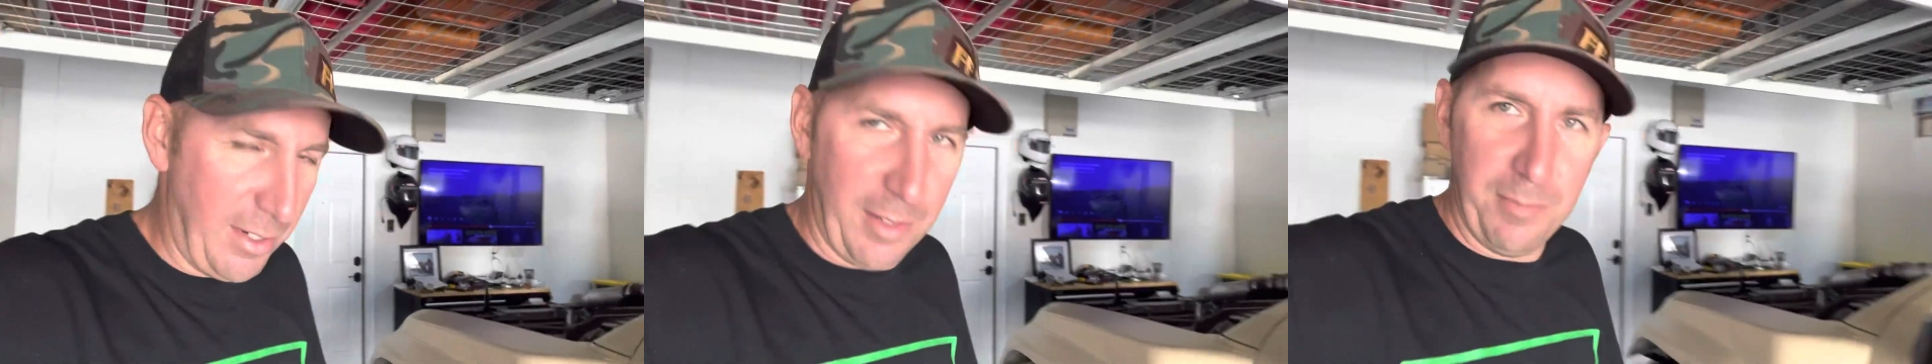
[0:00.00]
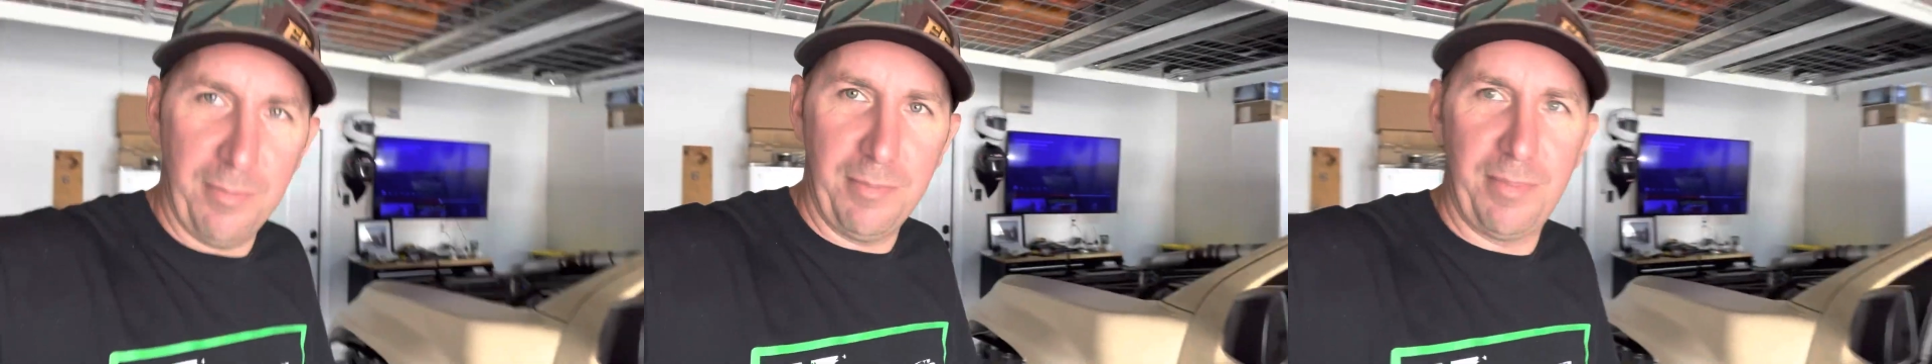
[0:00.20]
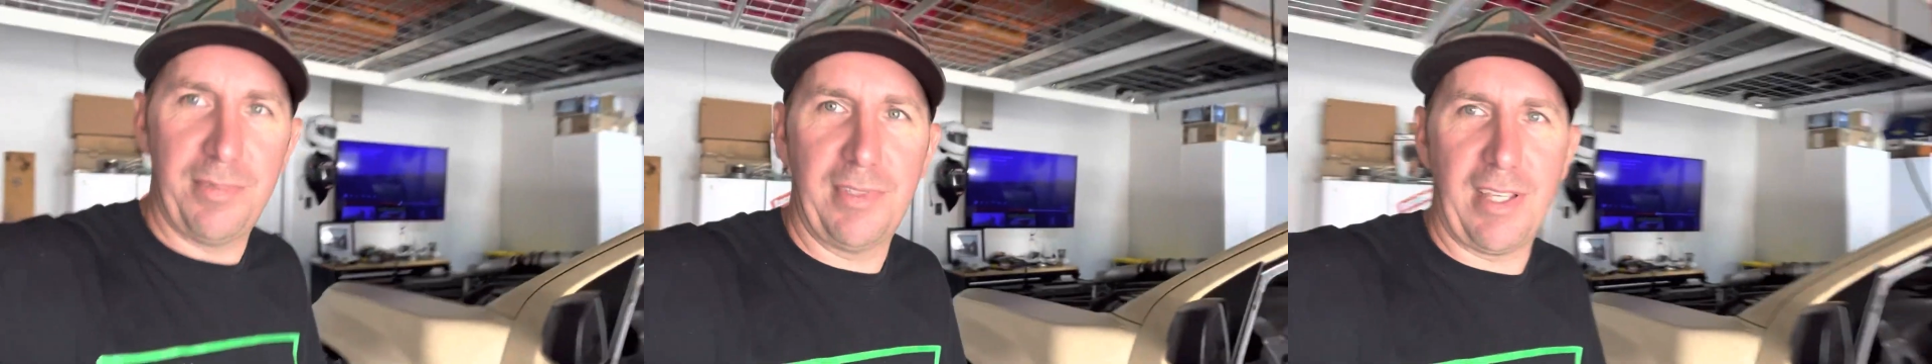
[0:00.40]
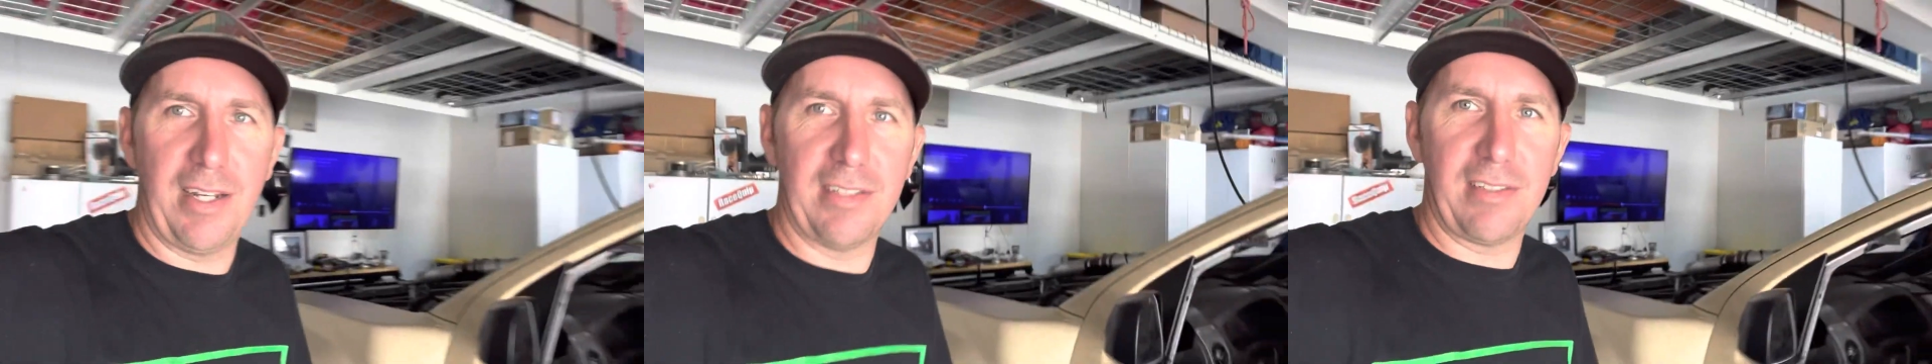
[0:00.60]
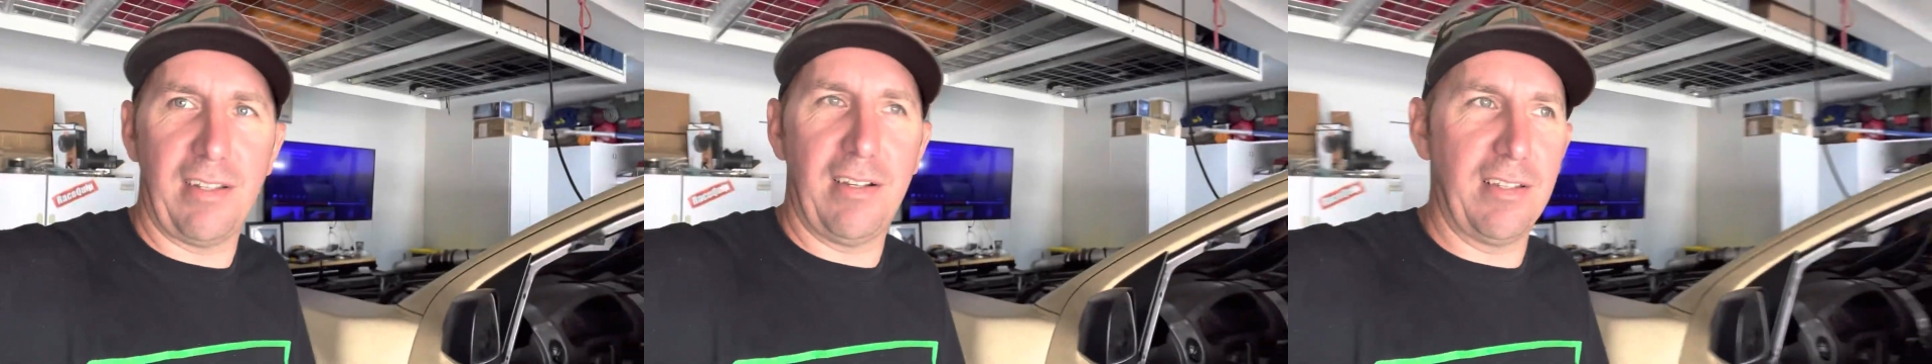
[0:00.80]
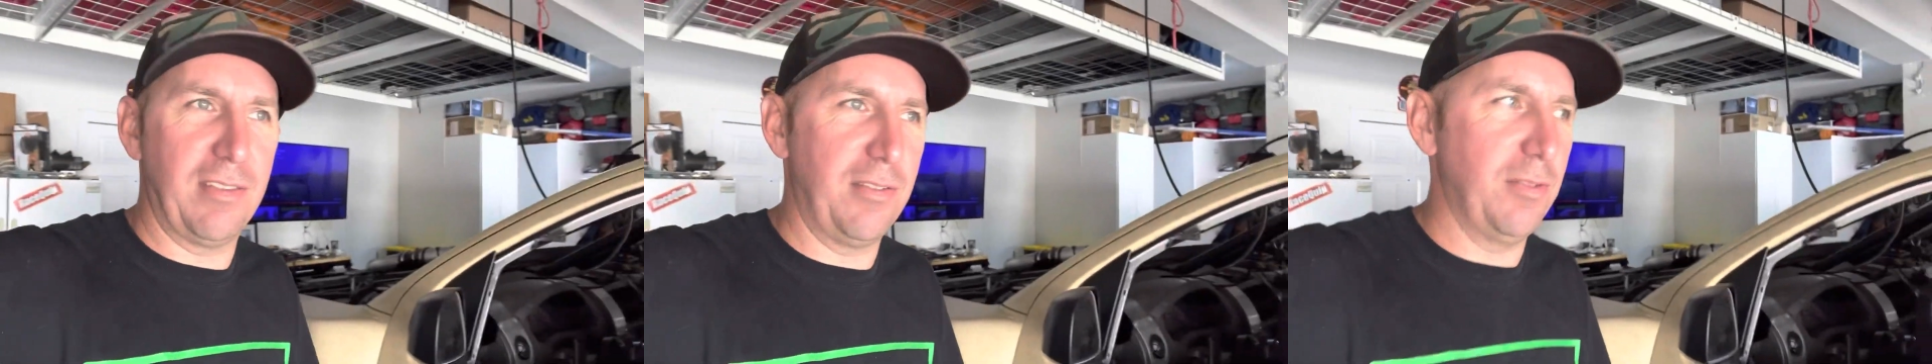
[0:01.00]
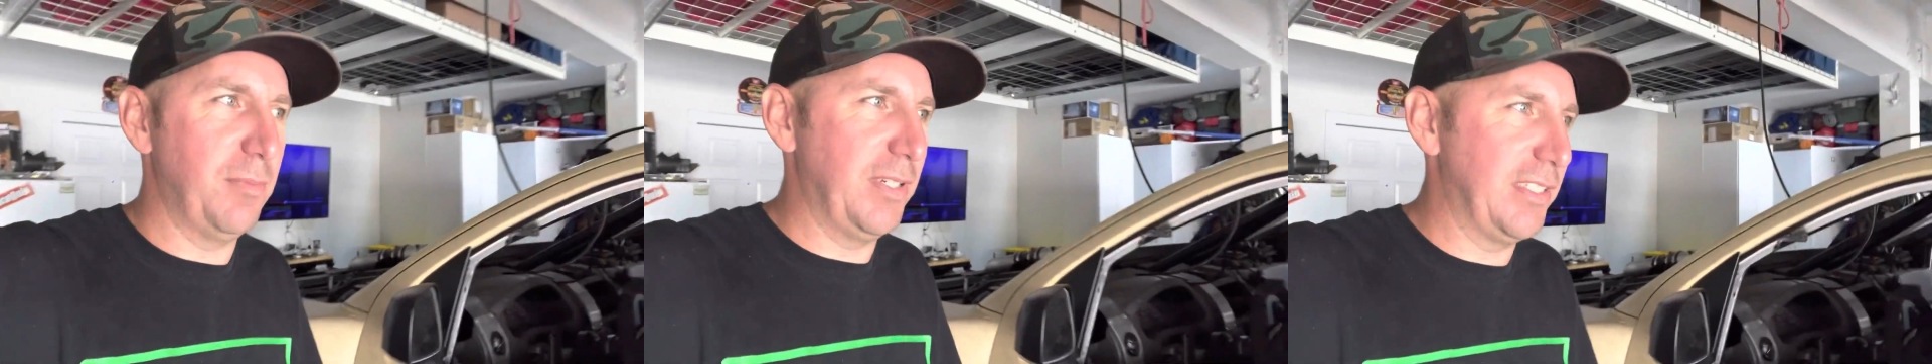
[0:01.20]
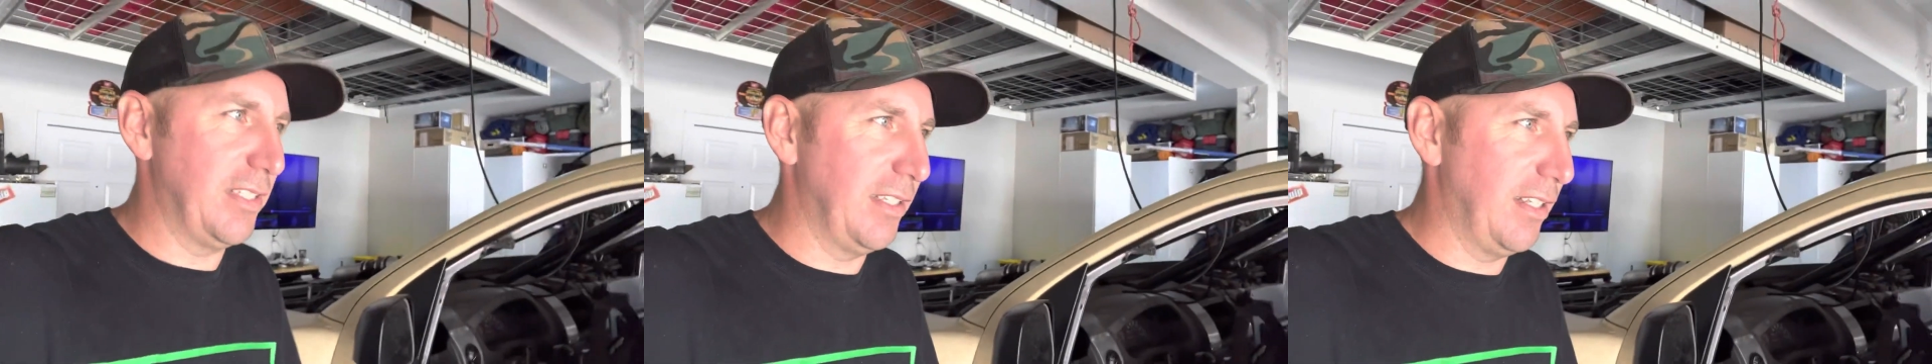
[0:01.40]
I'm kind of slogging through a
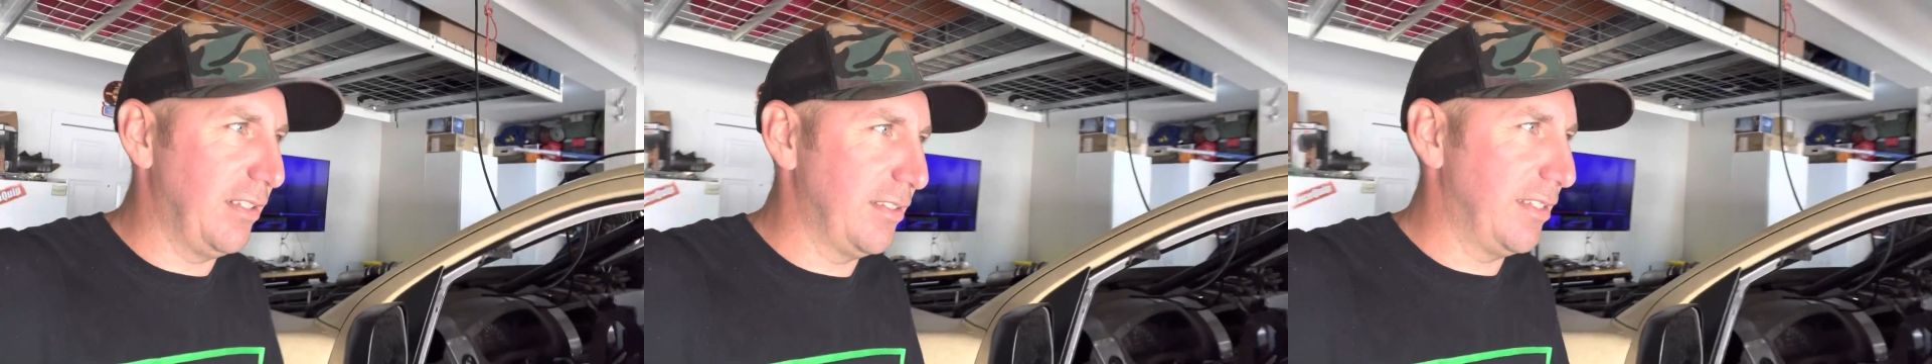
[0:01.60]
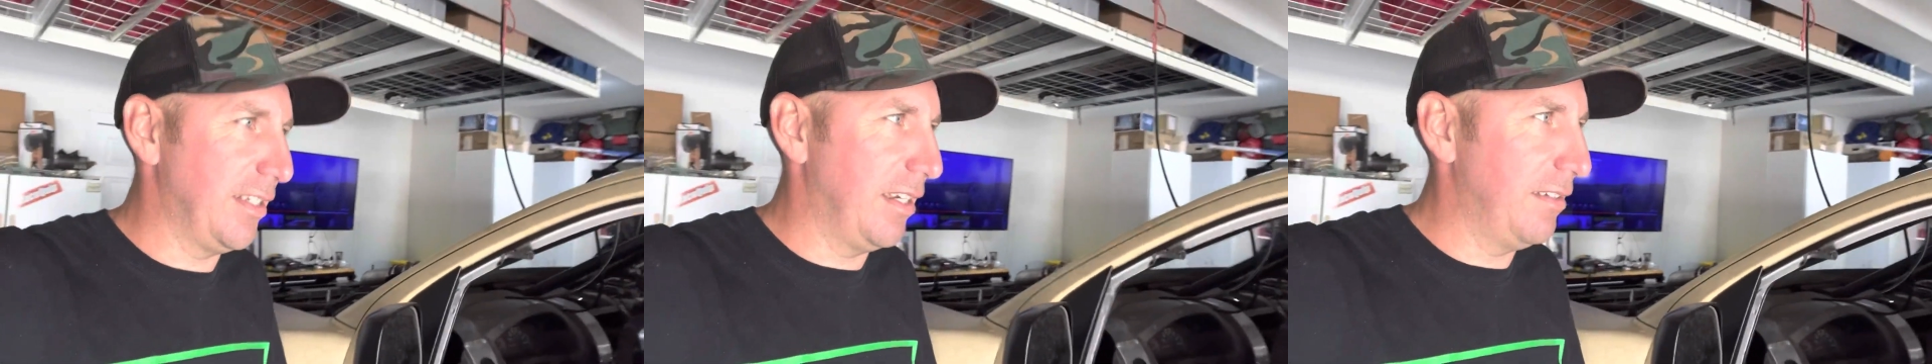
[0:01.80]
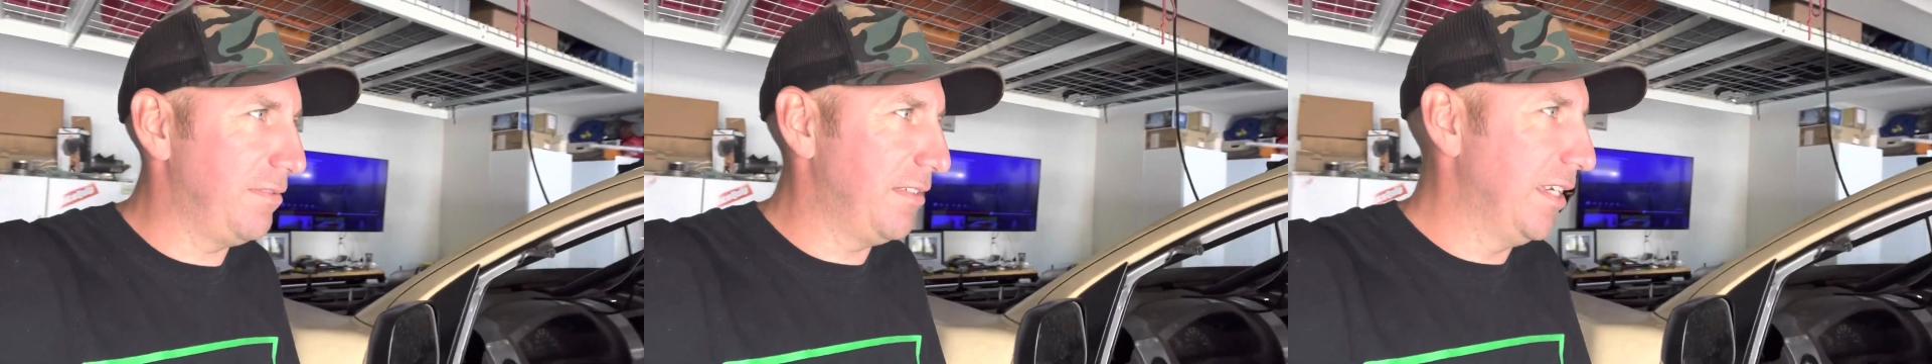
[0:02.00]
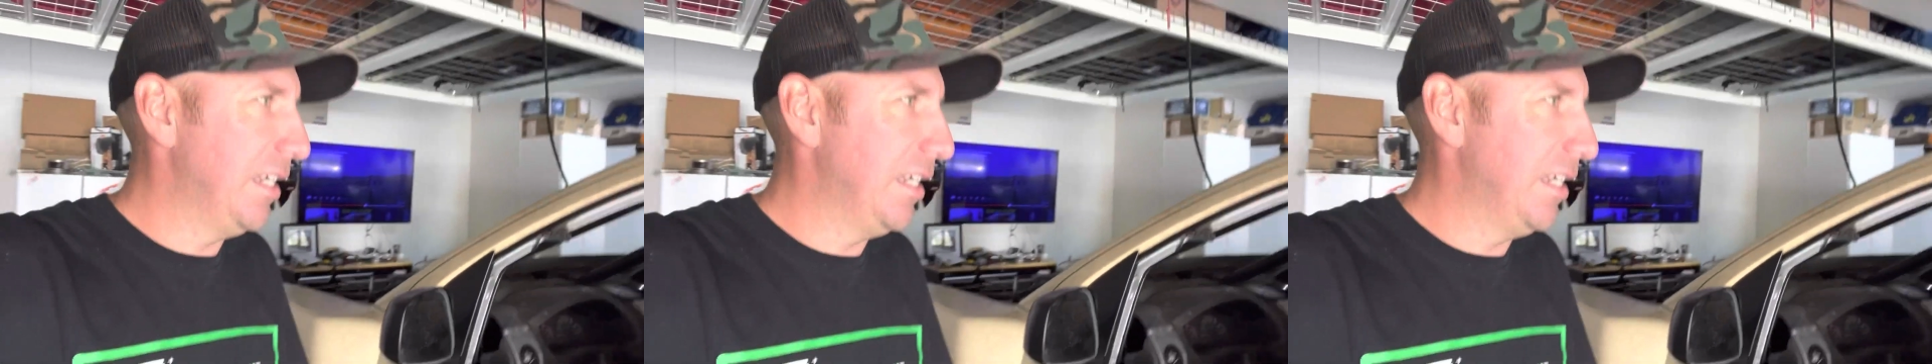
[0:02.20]
bunch of little stuff.